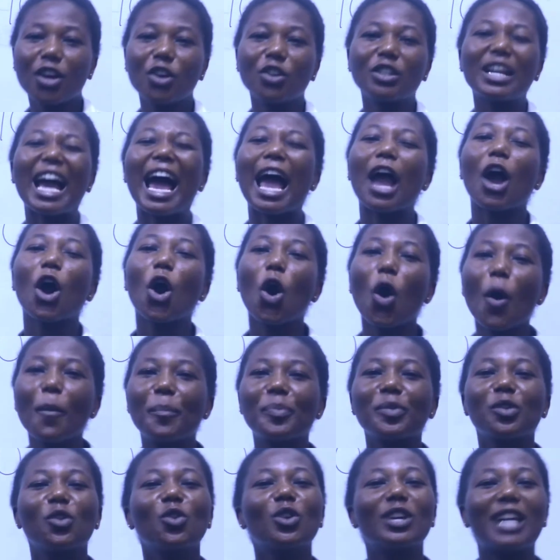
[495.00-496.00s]
good. I hope
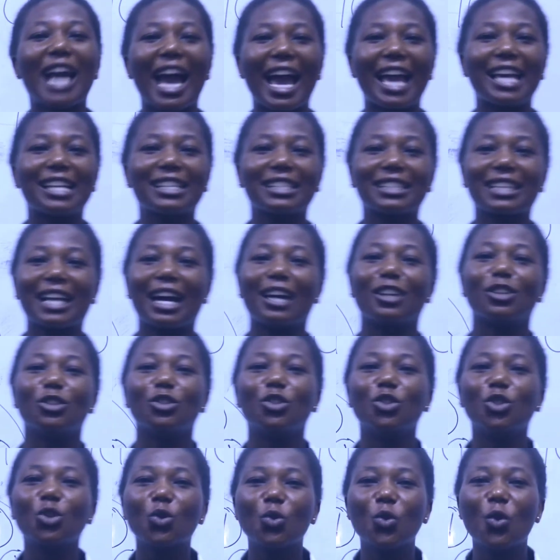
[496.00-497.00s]
you guys can
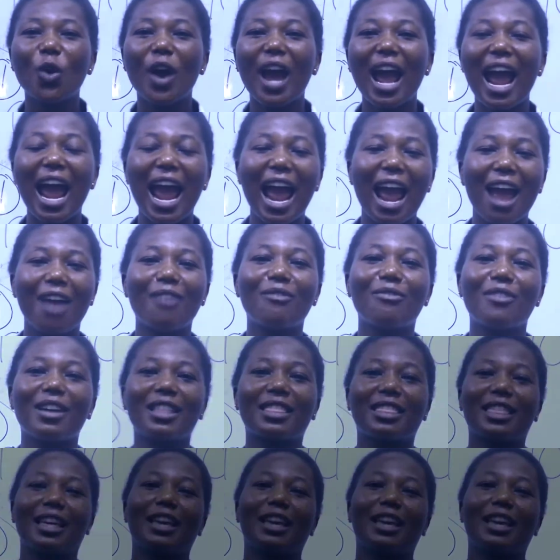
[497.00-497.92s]
do everything.